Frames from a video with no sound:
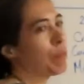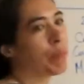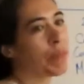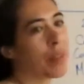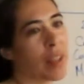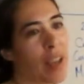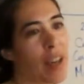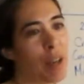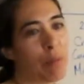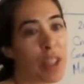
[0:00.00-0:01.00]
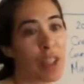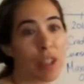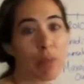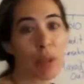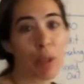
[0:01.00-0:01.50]
credit.
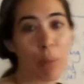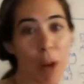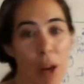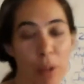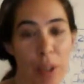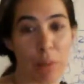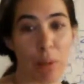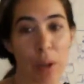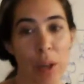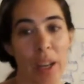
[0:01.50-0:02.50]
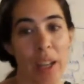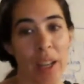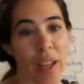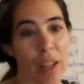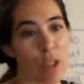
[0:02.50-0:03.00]
I couldn't really borrow
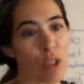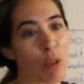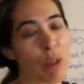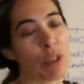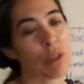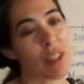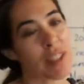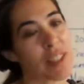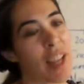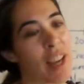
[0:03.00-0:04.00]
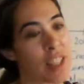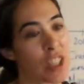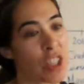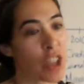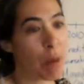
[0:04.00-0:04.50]
anymore. So in
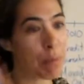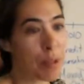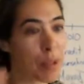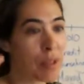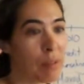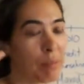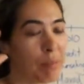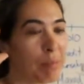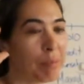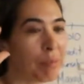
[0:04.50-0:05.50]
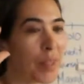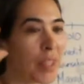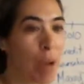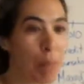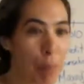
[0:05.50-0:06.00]
2010, I stopped
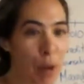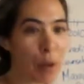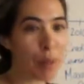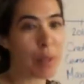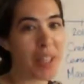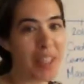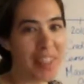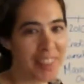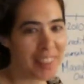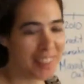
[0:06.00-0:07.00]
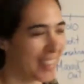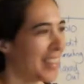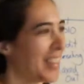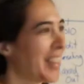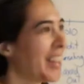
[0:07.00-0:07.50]
borrowing money. I think
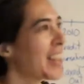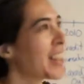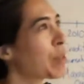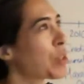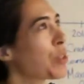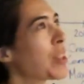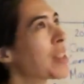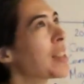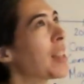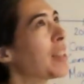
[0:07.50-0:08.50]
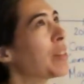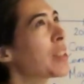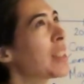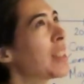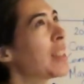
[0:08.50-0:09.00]
it was 2010,
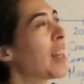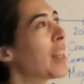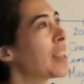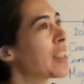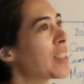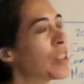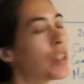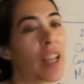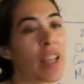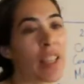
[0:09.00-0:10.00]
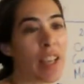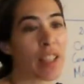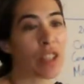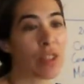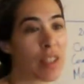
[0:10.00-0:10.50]
wasn't it? Yeah, I think so.
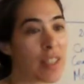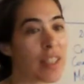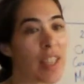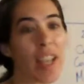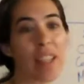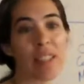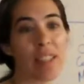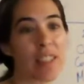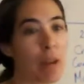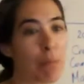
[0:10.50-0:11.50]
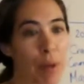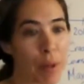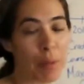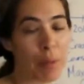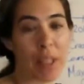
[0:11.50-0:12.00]
Yeah, 2010,
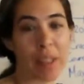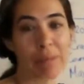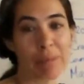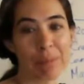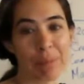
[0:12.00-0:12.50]
stopped borrowing money.